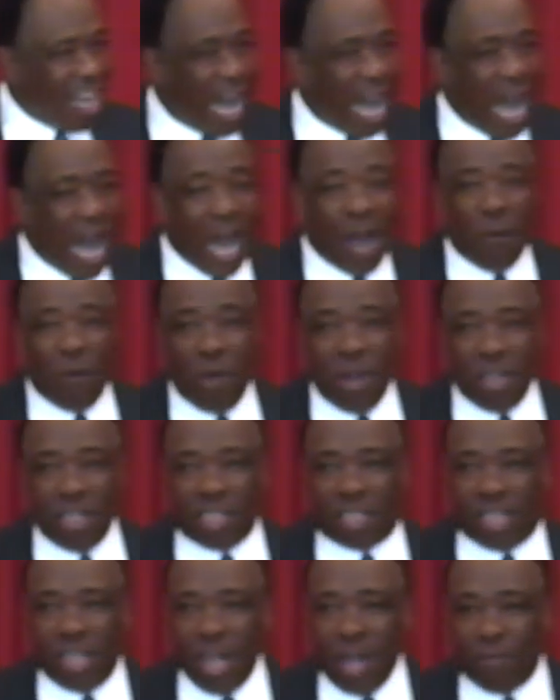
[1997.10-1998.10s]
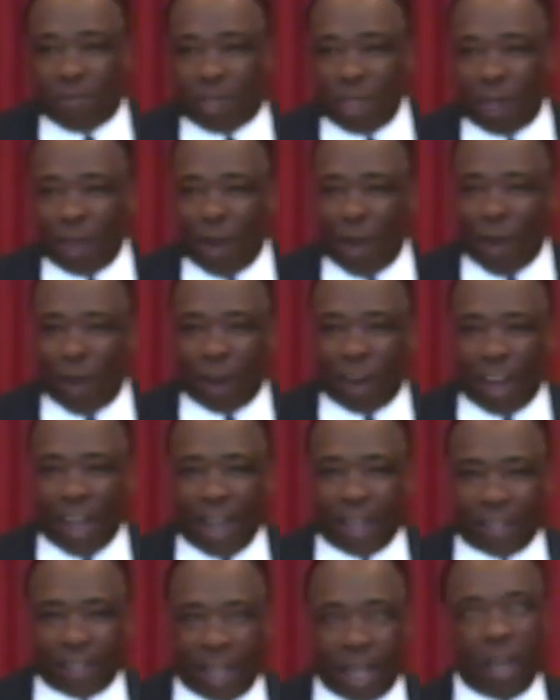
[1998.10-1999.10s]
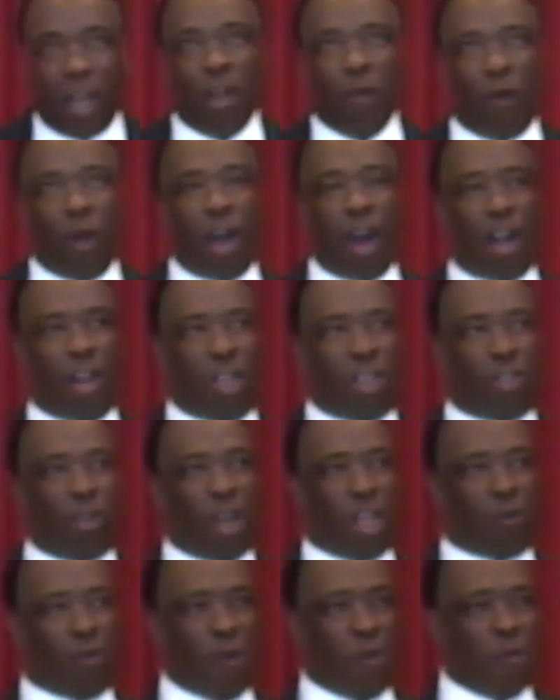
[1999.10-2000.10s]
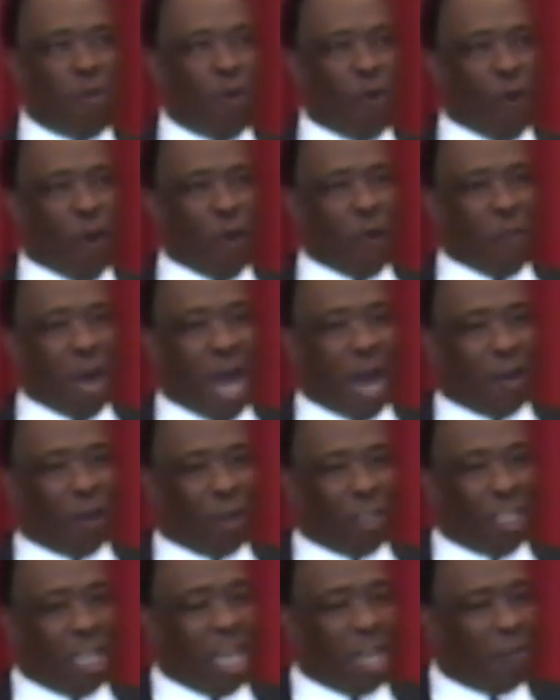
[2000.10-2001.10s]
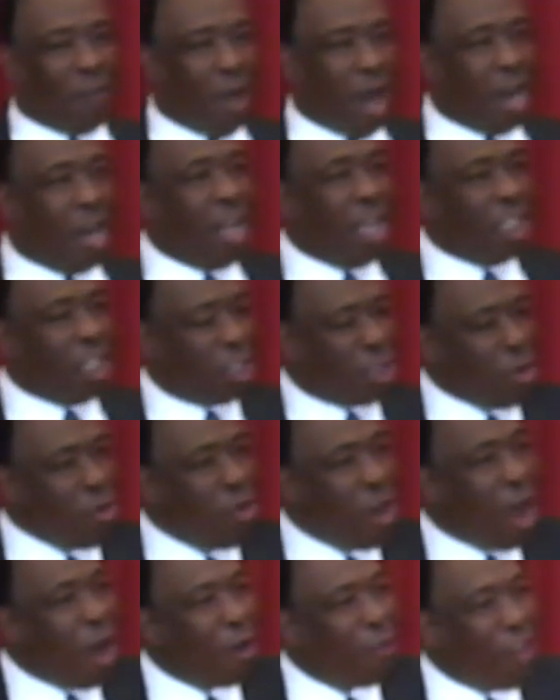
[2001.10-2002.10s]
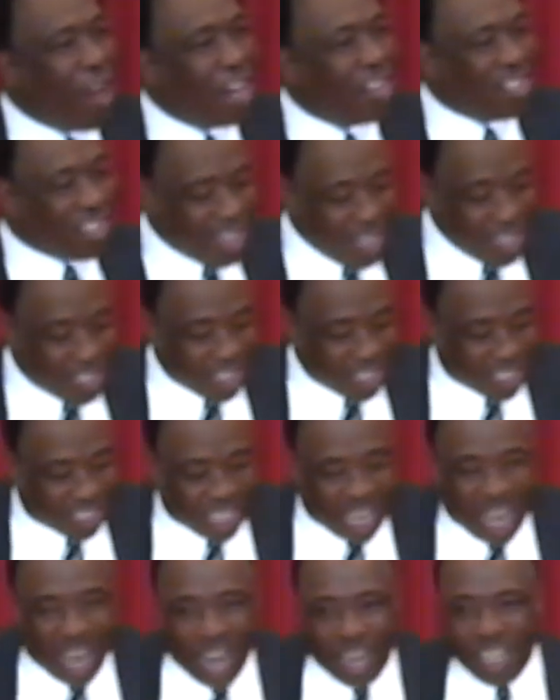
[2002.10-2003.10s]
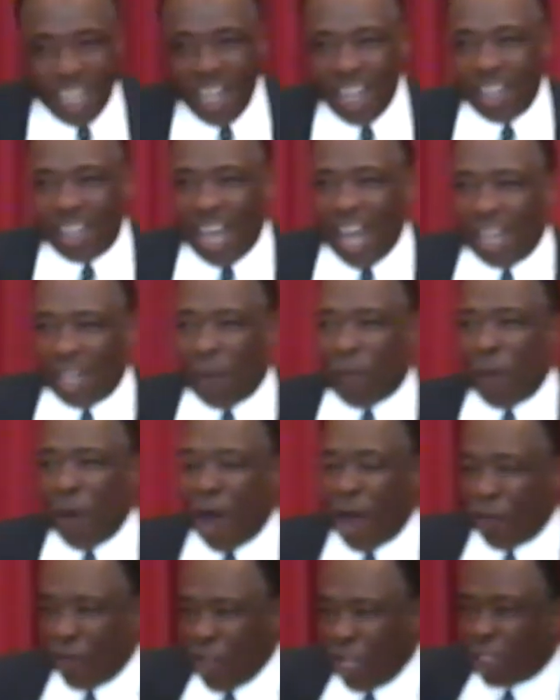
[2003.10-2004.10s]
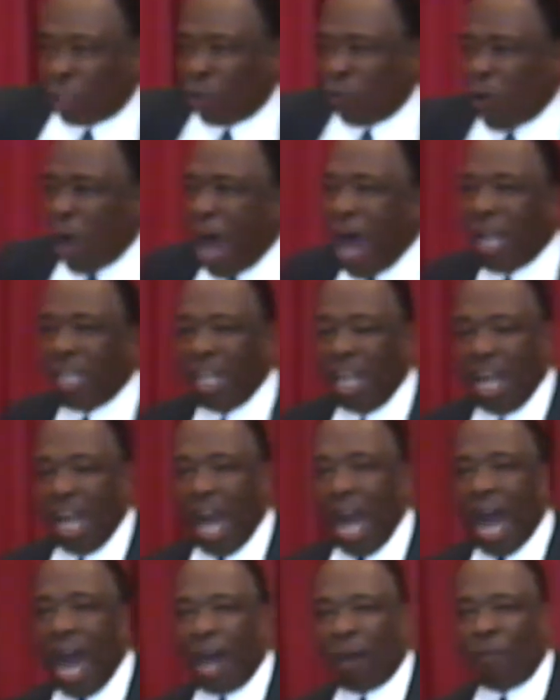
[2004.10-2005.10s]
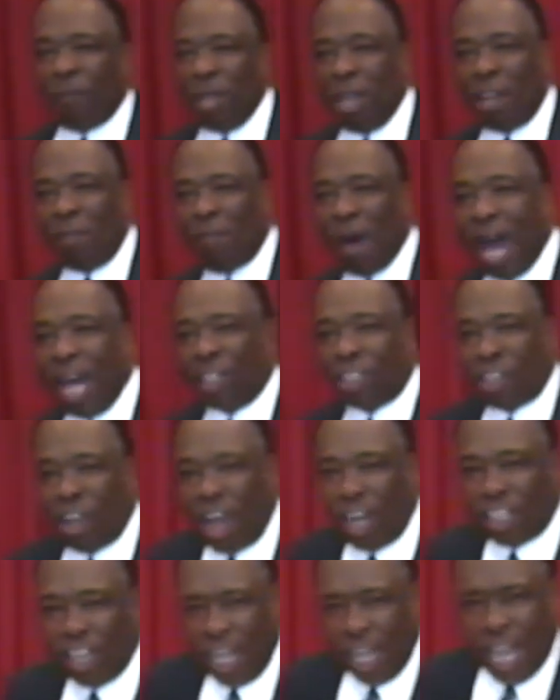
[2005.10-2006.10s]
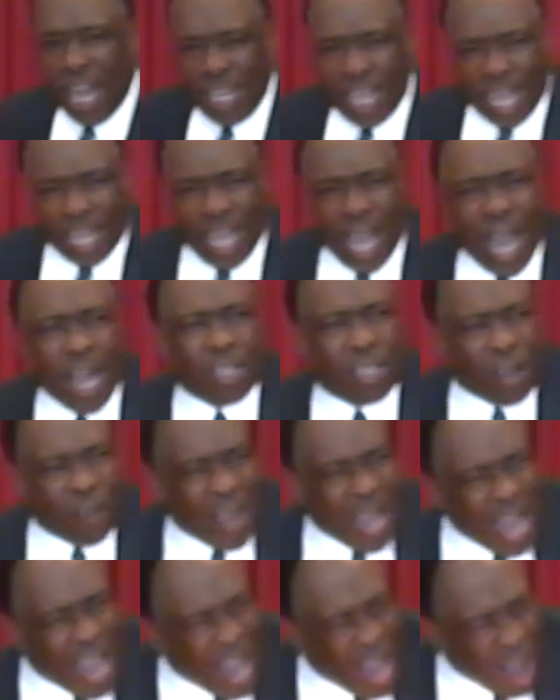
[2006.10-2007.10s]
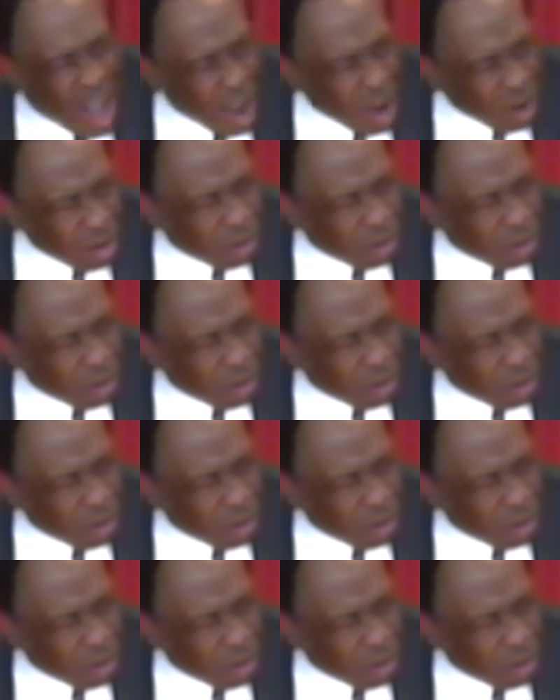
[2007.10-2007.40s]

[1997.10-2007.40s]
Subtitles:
I wouldn't tempt the Lord like that. Well, the church will move on my dead body. Did you know that Jesus said that upon this rock I'll build my church and the gates of hell